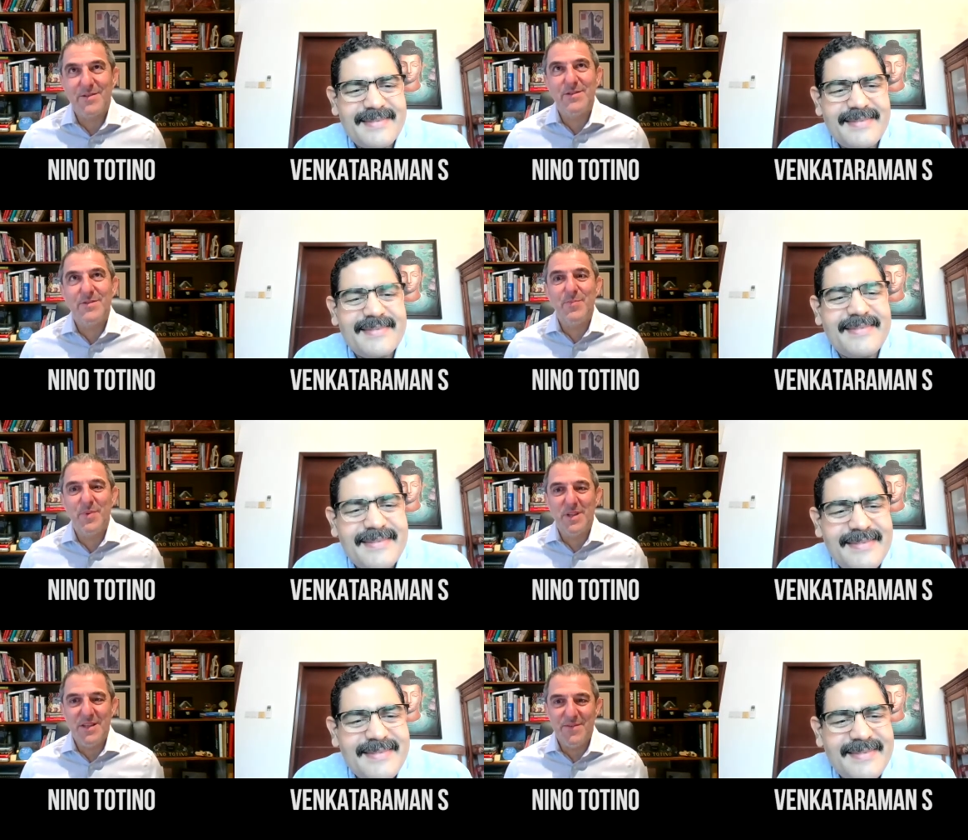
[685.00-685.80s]
Speaker 1: do
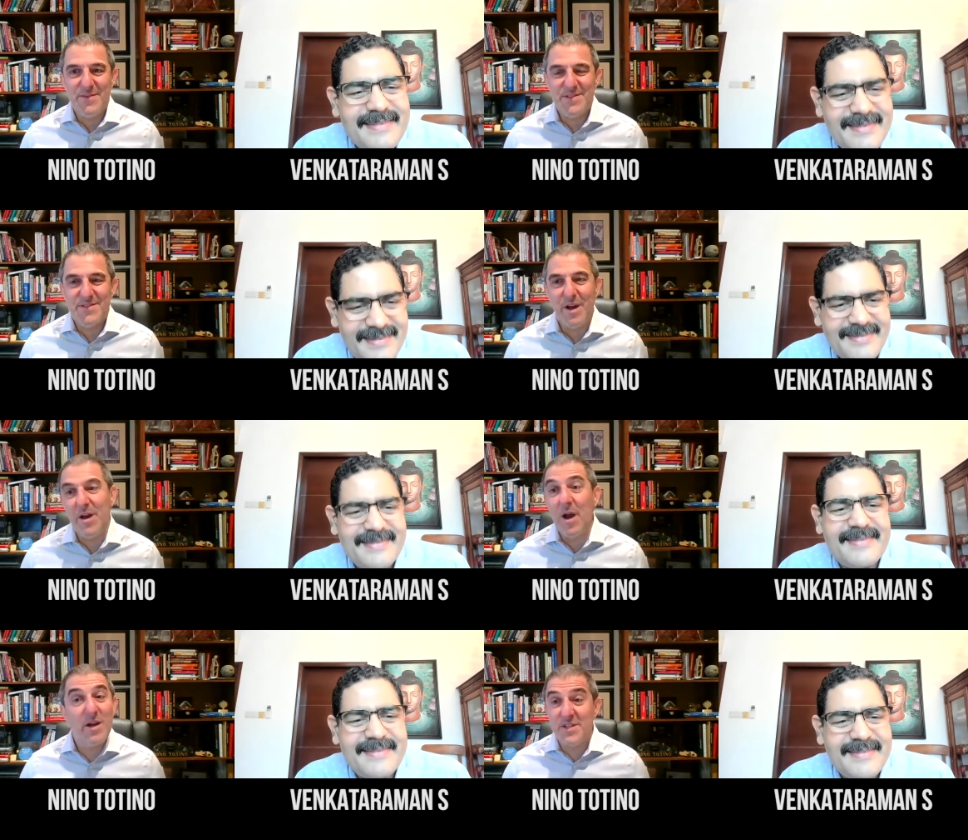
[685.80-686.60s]
believe is,
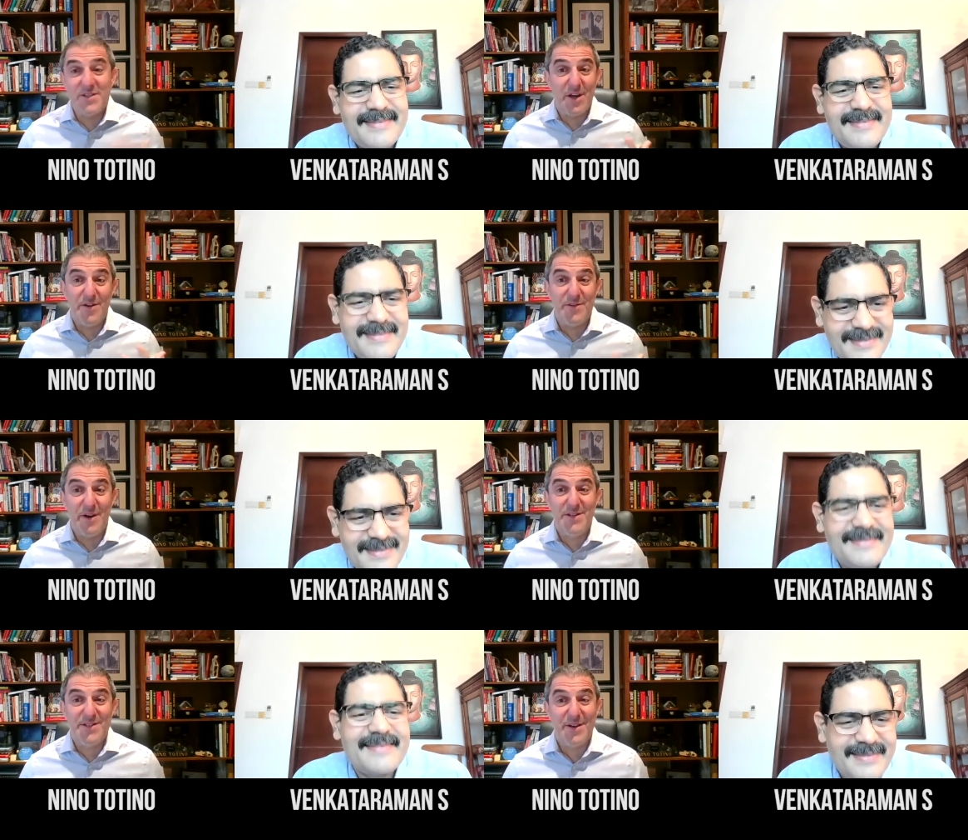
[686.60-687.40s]
I just don't
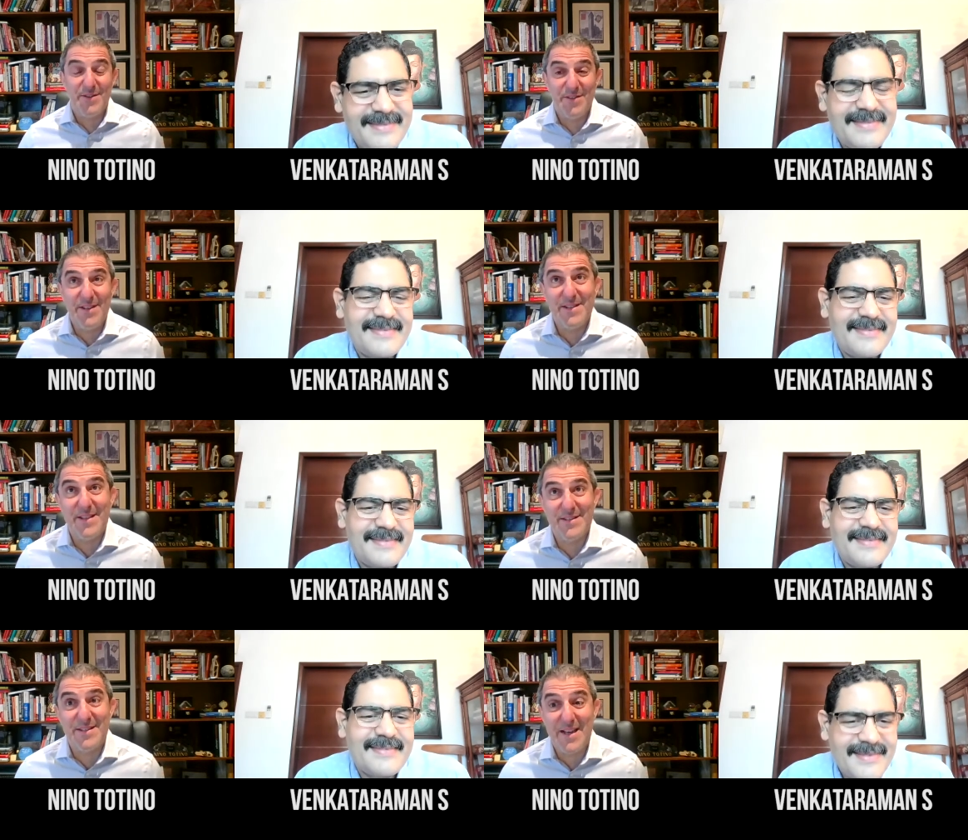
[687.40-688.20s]
think
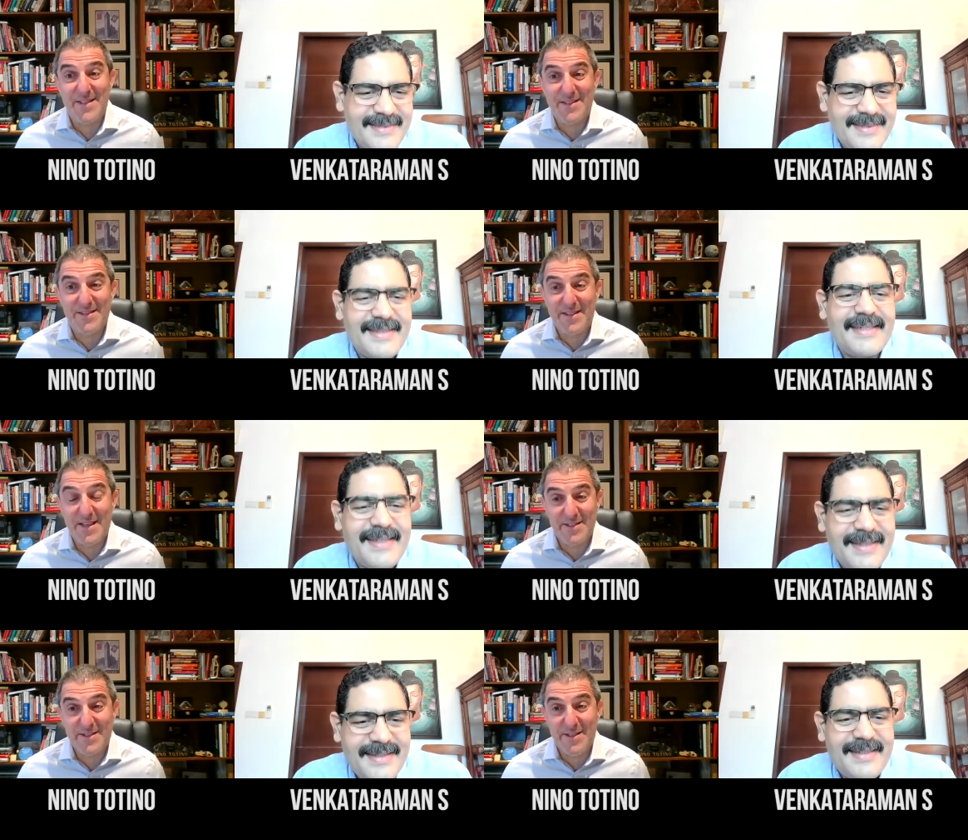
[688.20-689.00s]
that's
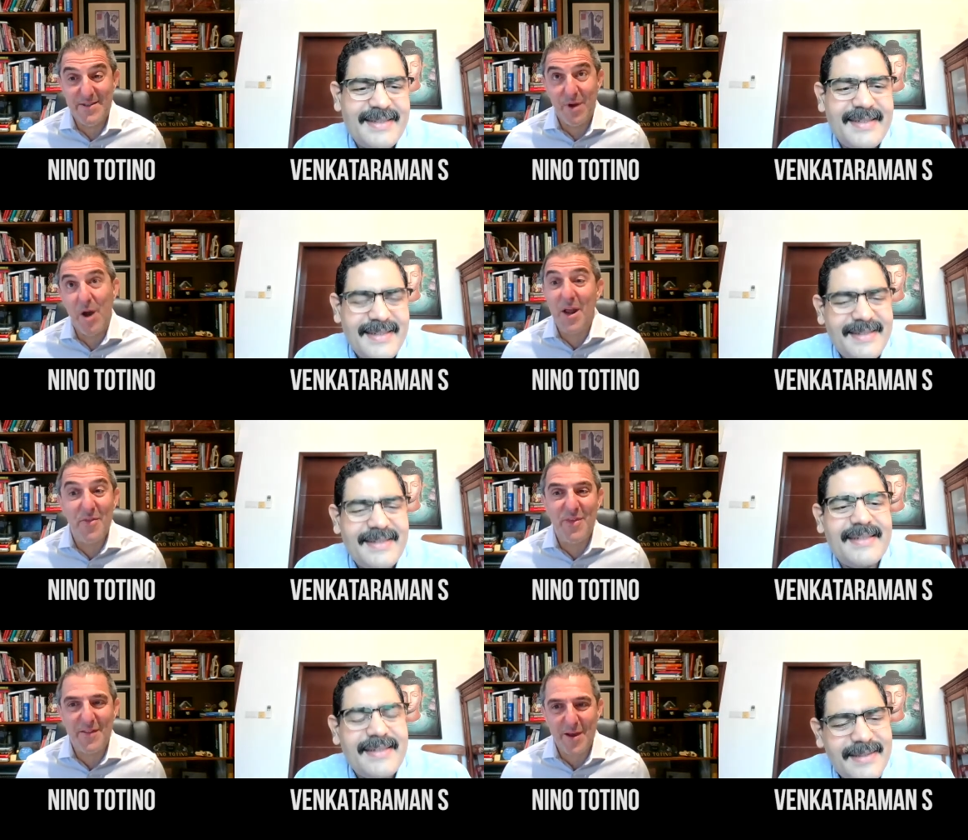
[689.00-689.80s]
the, I
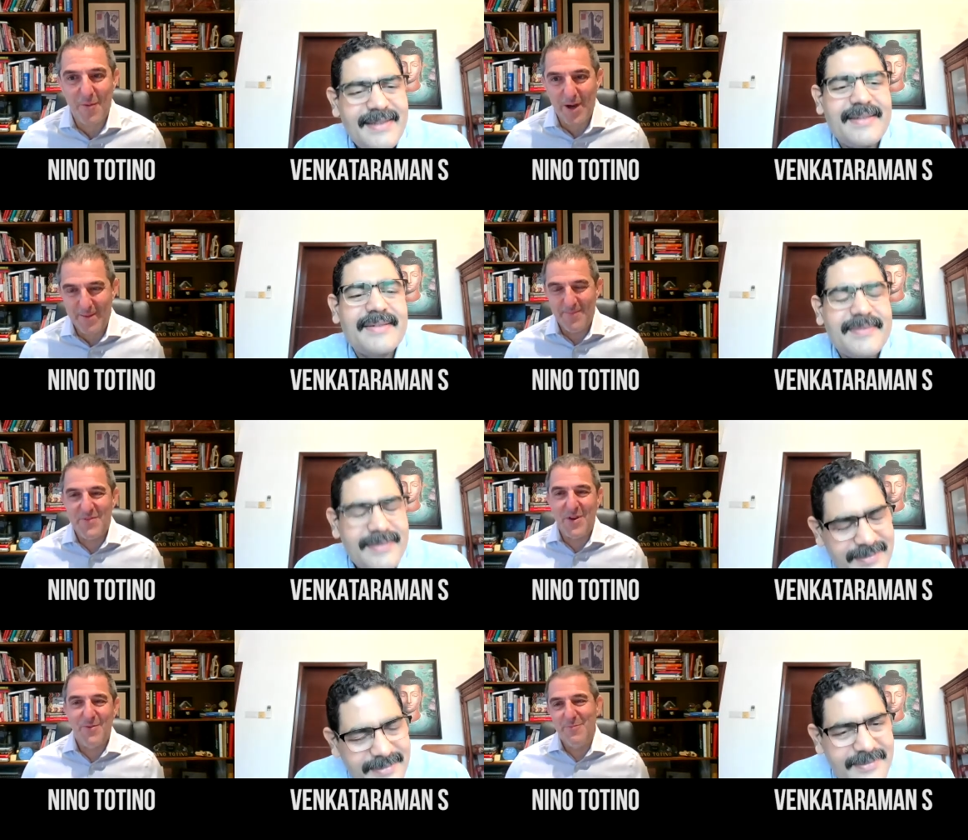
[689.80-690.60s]
don't think that way.
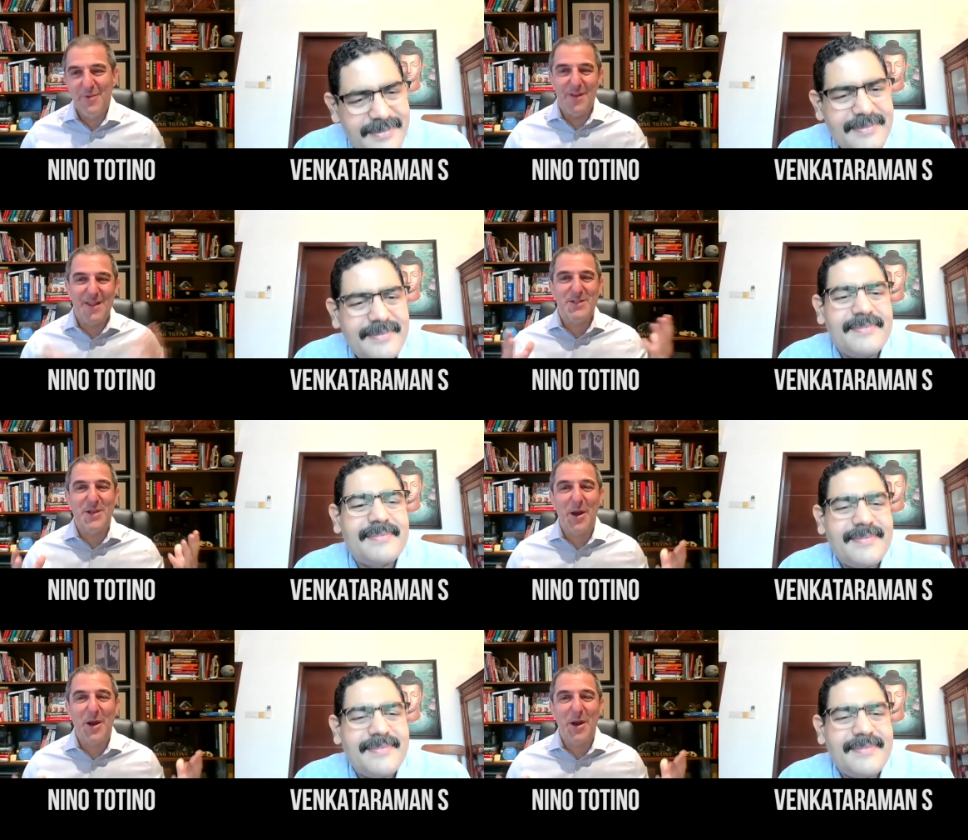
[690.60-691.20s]
So whether it's the